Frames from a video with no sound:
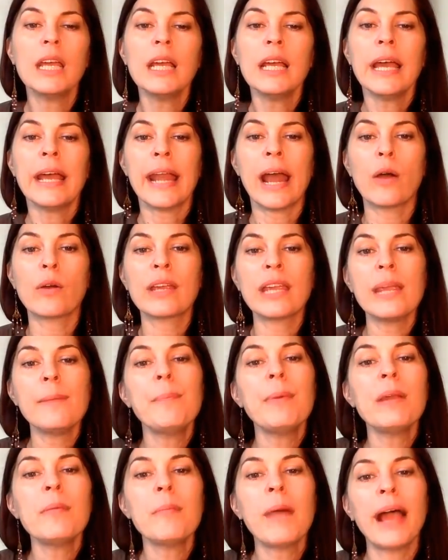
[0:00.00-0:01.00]
Now keep
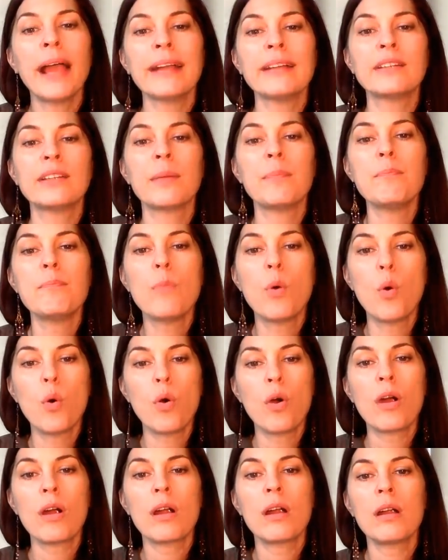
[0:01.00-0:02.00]
in mind, the
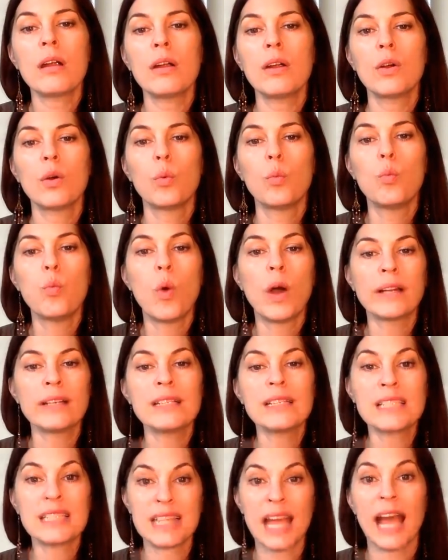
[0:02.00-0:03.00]
more one
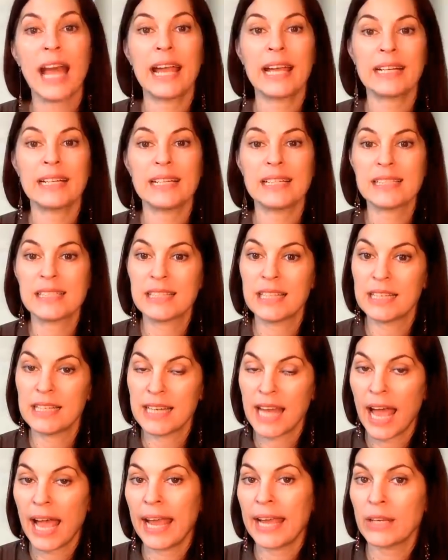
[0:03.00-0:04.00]
side is
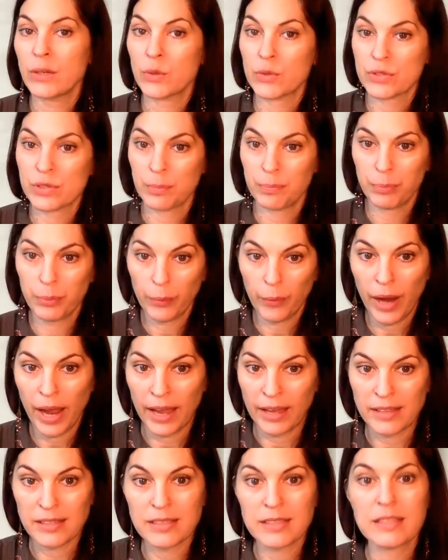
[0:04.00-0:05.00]
denied or
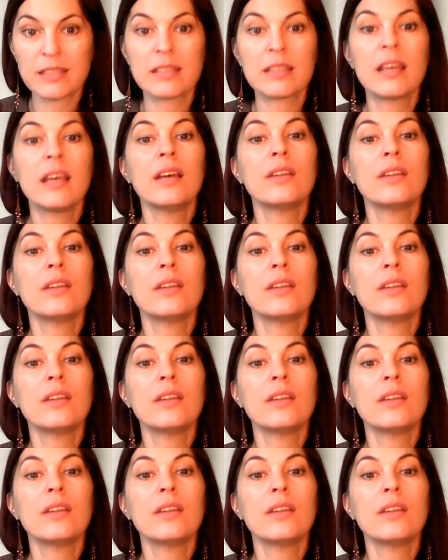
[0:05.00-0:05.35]
suppressed,